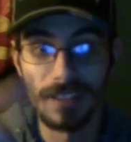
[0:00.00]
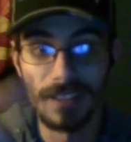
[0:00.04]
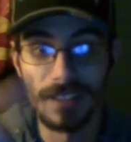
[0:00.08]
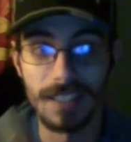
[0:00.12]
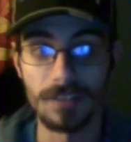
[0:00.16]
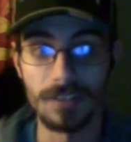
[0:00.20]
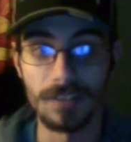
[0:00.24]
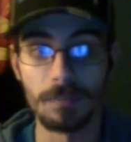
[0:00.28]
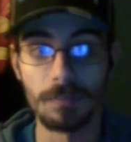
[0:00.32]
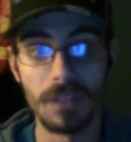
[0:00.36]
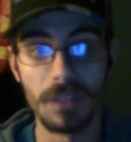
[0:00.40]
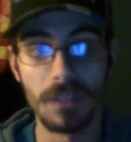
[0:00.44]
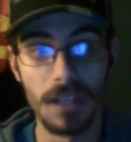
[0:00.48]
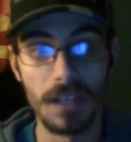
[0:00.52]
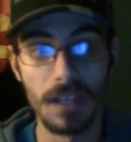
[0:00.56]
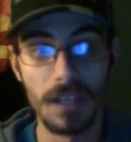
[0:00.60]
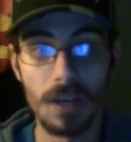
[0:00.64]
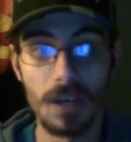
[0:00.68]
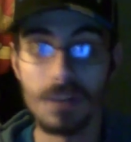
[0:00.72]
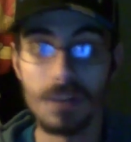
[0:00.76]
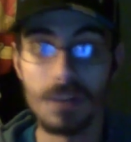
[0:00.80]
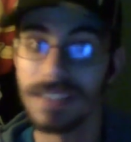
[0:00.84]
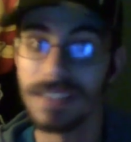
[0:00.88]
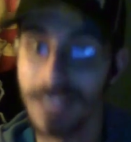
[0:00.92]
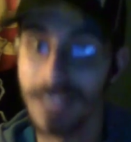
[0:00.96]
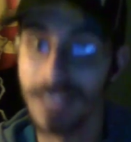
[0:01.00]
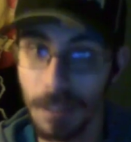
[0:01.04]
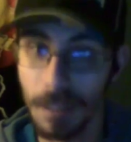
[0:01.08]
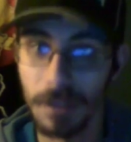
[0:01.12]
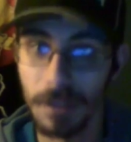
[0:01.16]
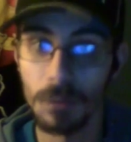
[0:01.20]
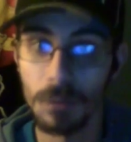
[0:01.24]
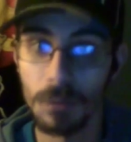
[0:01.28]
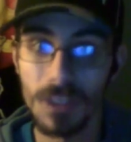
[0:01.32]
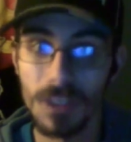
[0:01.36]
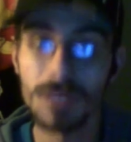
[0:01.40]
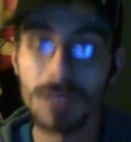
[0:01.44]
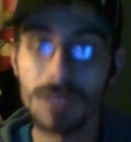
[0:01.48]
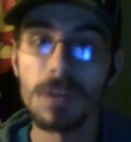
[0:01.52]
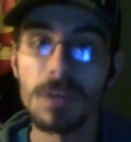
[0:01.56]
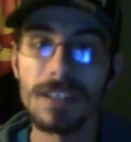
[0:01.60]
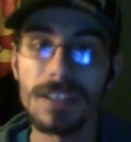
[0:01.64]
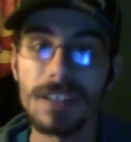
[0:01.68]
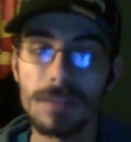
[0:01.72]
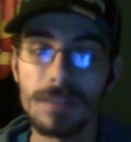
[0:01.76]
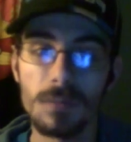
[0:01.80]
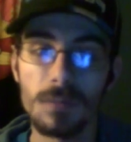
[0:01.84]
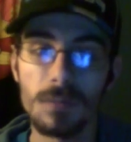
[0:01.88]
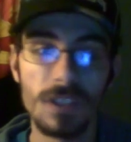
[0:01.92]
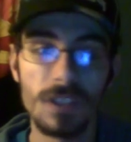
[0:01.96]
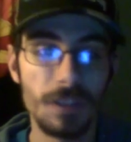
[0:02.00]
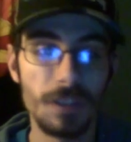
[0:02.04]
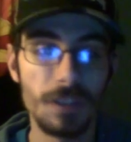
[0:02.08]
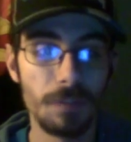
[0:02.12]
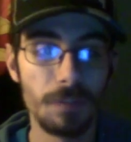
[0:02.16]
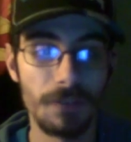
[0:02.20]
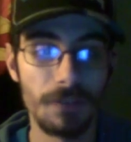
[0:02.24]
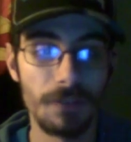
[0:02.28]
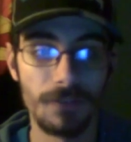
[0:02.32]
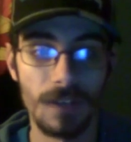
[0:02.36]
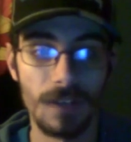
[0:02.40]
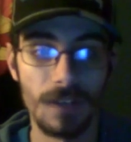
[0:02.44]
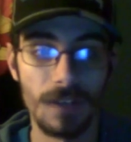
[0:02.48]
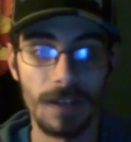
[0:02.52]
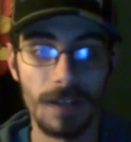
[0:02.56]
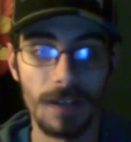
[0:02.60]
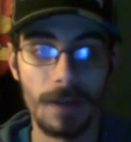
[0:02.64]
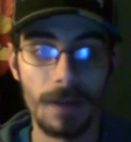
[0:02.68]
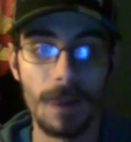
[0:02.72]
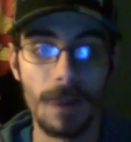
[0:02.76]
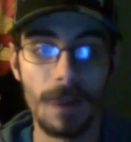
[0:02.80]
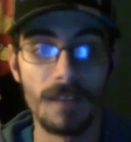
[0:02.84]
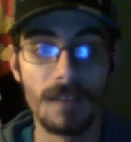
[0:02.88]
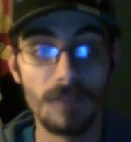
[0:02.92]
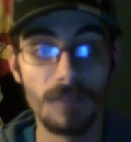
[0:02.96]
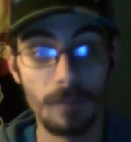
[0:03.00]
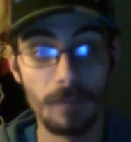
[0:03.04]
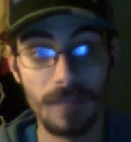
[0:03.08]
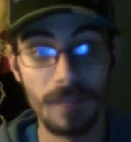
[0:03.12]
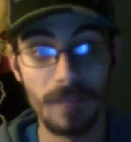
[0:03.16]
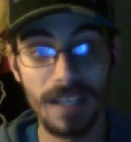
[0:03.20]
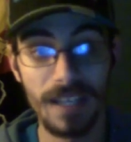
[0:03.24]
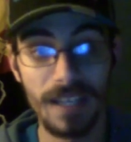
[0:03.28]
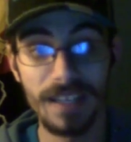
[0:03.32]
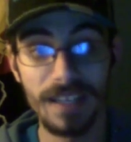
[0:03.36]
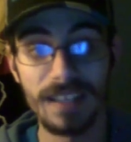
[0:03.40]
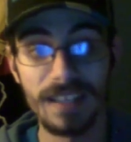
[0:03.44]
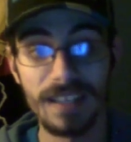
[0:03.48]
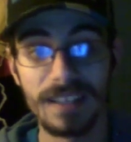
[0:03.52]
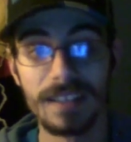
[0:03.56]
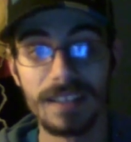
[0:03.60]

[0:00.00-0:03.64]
section below and tell me which one would you prefer. For me,